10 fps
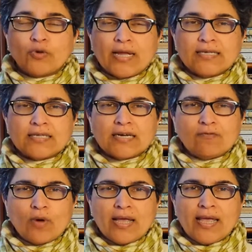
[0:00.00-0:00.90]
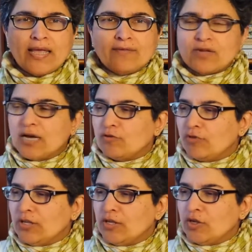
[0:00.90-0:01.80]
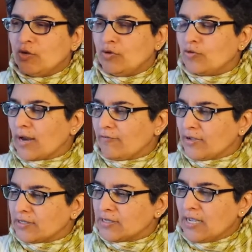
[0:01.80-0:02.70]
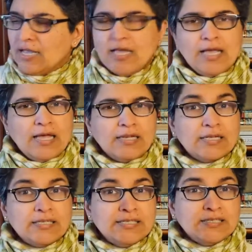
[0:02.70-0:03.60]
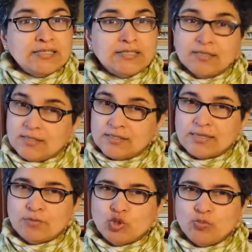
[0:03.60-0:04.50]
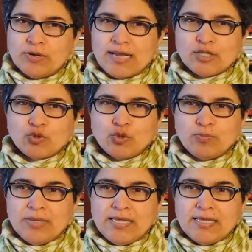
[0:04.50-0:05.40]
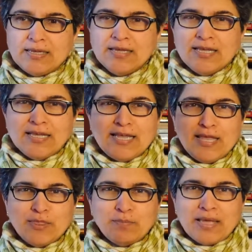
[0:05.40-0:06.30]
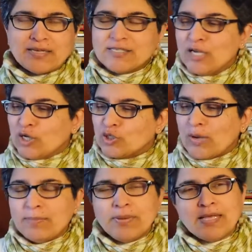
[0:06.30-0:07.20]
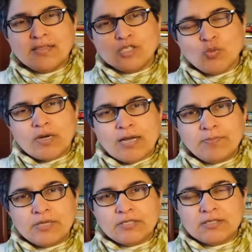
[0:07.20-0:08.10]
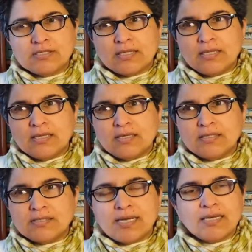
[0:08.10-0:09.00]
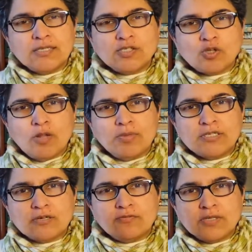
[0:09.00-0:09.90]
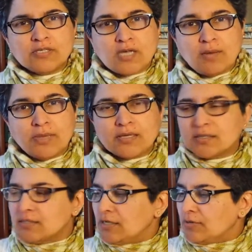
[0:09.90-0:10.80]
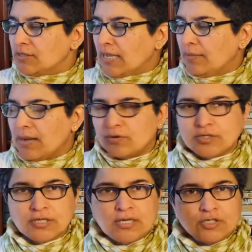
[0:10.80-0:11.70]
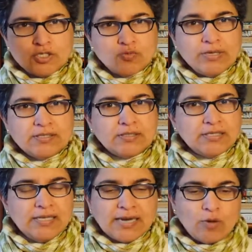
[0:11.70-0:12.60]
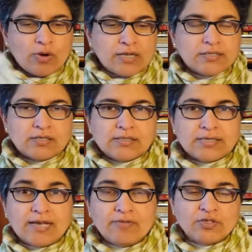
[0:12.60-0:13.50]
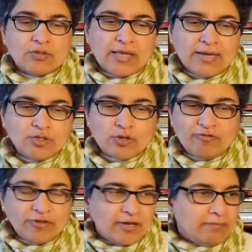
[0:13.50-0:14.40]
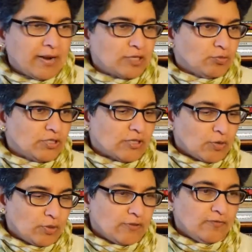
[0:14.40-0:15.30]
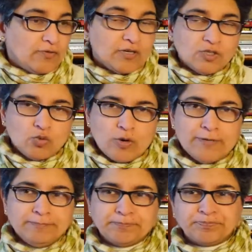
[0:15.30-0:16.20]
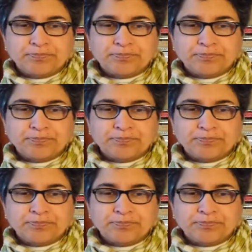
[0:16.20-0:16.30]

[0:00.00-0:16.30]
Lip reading: grade kind of YA have got really cute graphics, and clearly there's some supernatural being in the mix. So I picked this one up because the second installment of this comic series came out just recently, and I wanted to dive into that, so I figured might as well start with the first one.